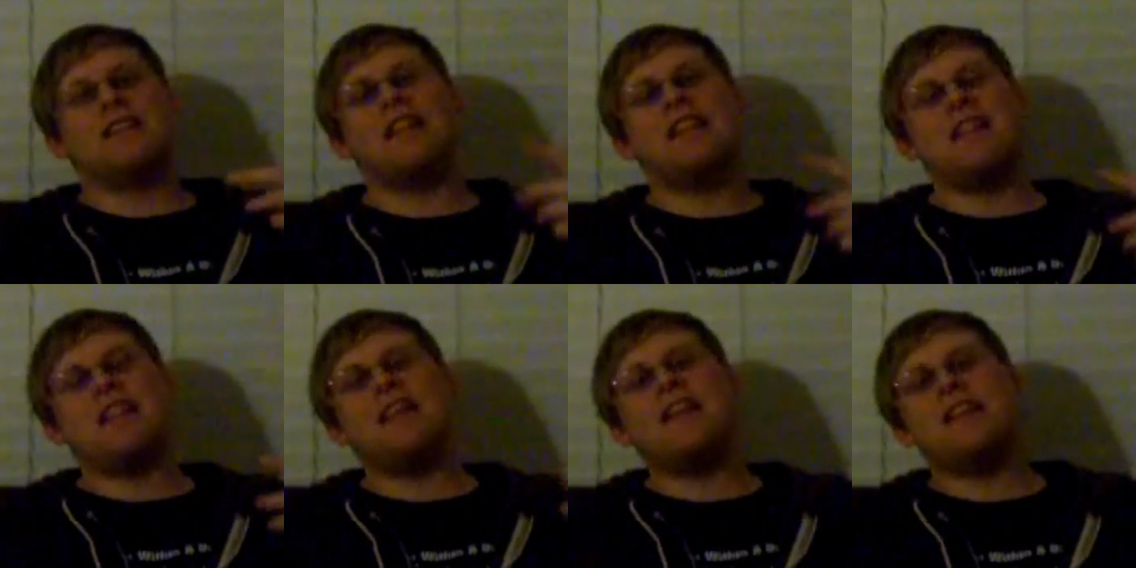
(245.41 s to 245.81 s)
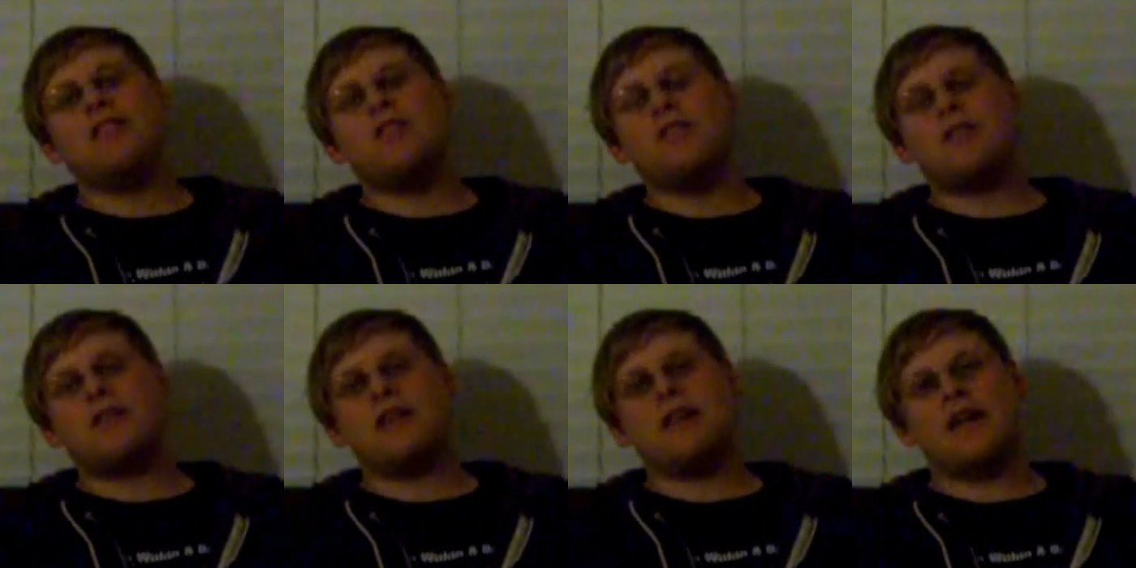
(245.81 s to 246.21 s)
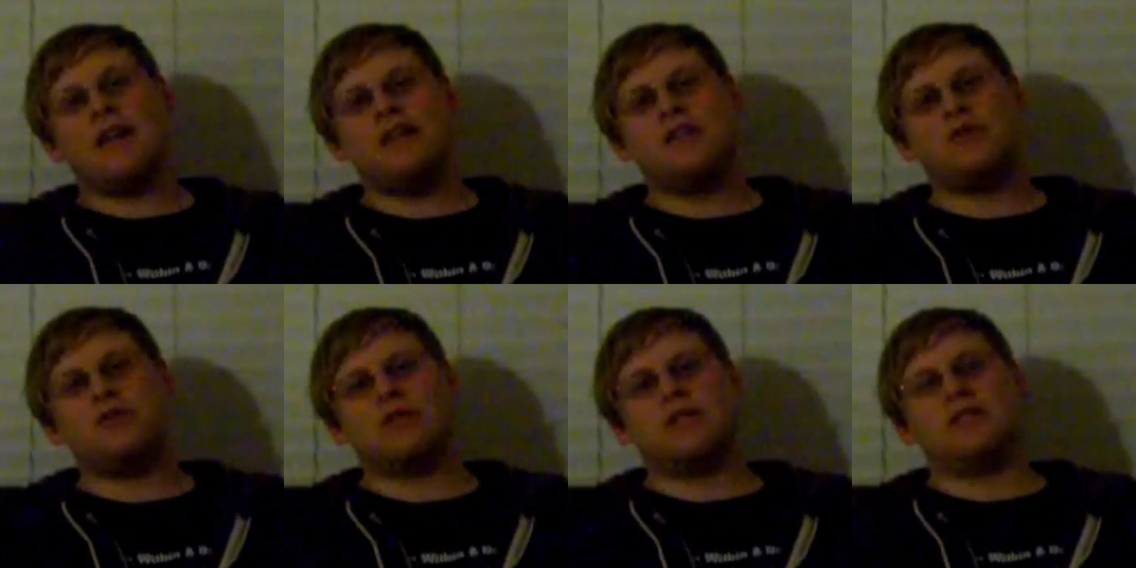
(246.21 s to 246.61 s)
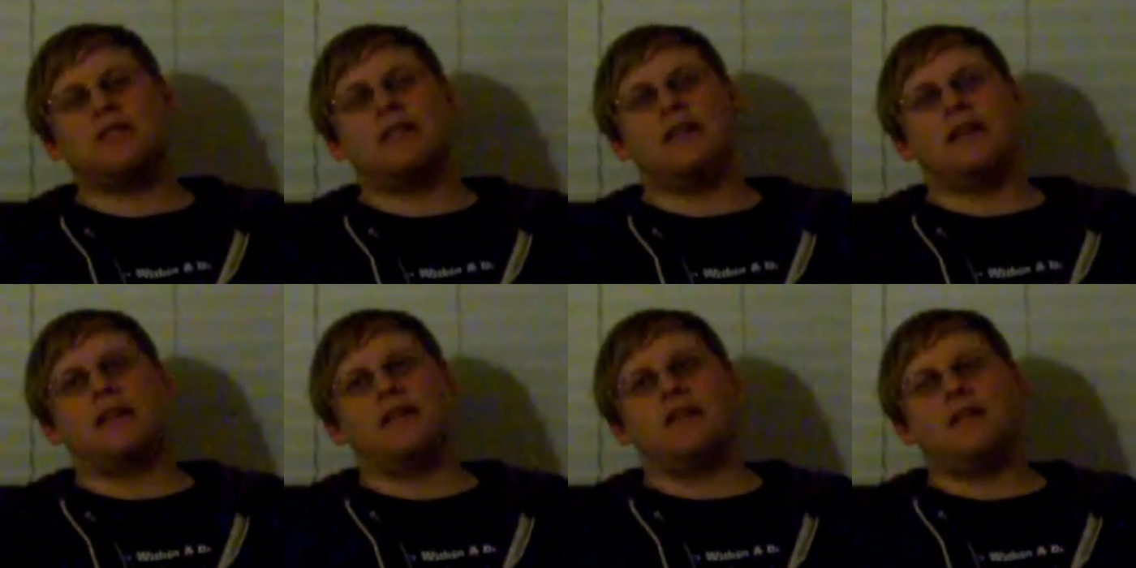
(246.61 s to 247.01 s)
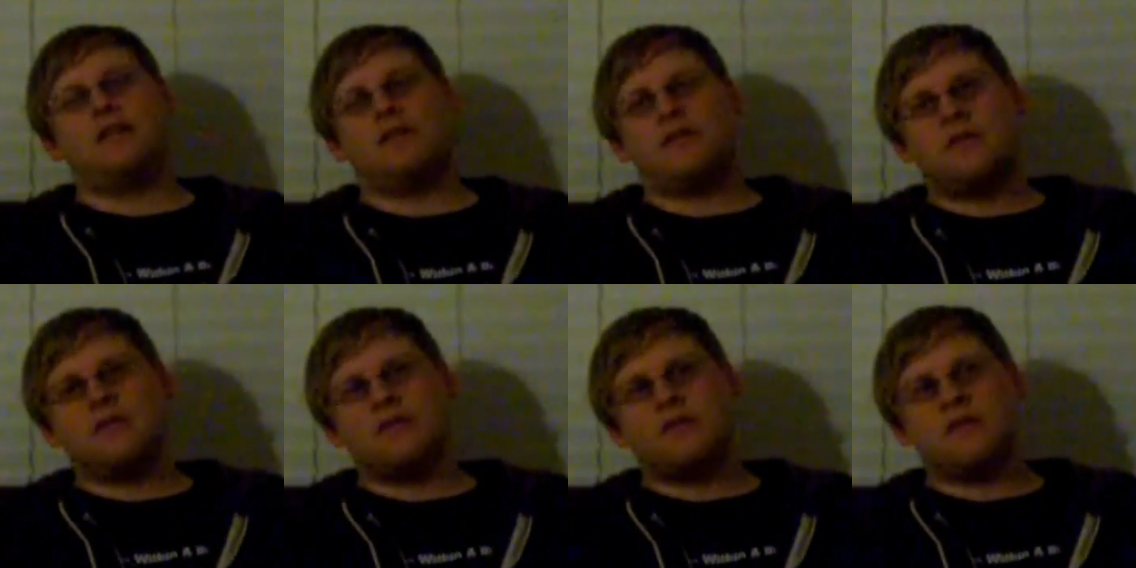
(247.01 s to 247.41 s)
They look interesting.
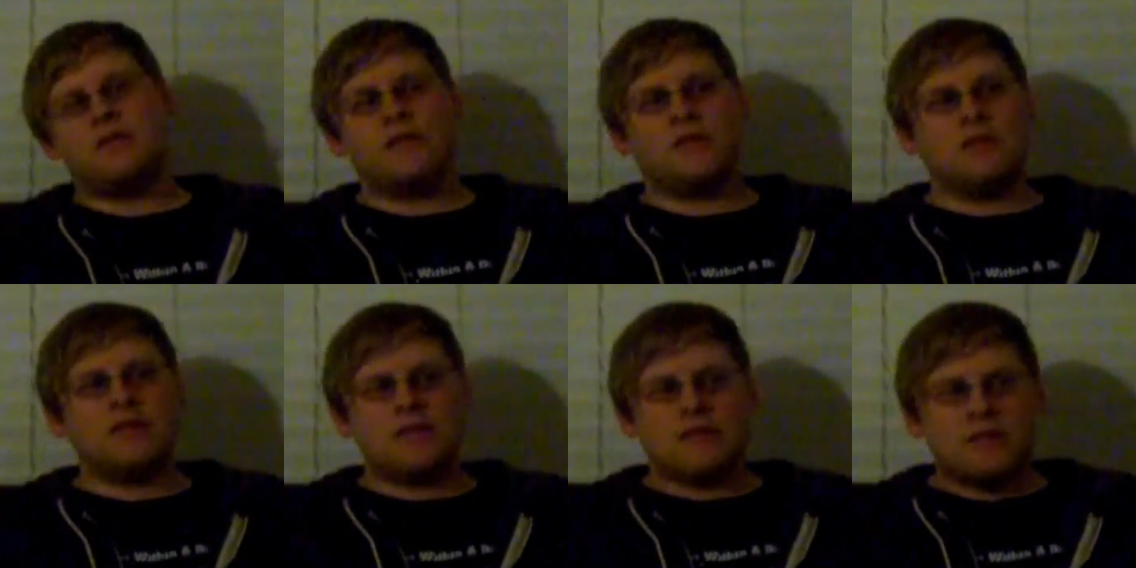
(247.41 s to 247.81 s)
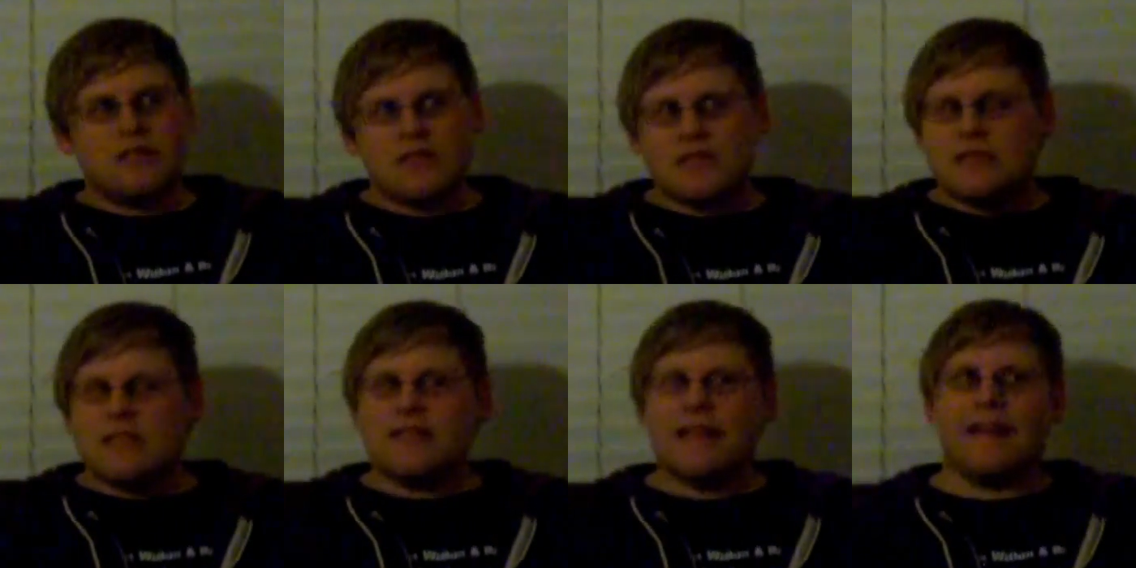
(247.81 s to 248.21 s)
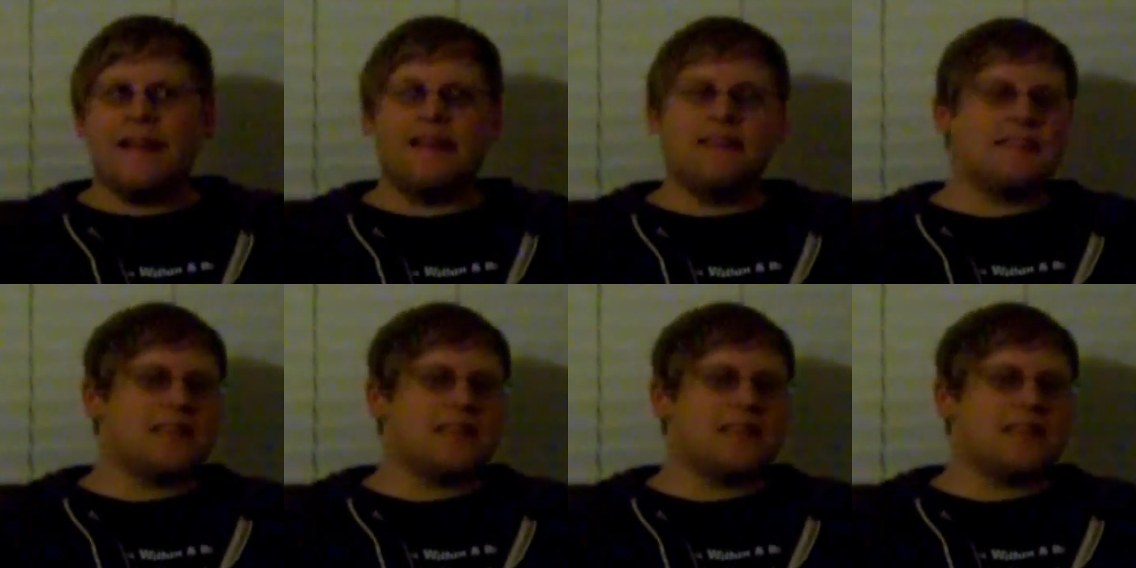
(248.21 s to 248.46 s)
It